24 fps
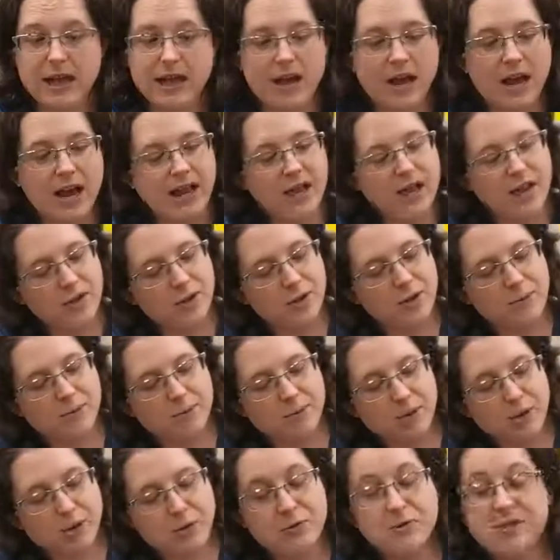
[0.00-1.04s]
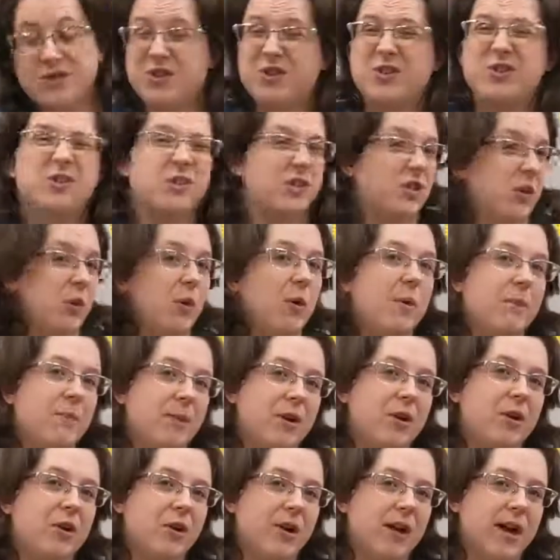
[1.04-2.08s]
Now, I colored it blue so it'll show up
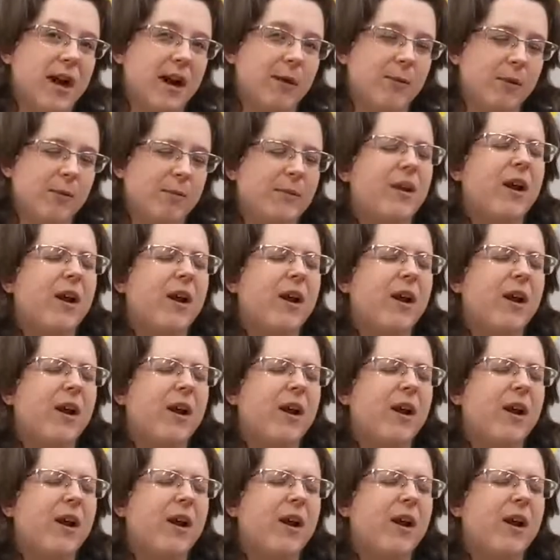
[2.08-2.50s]
better on camera,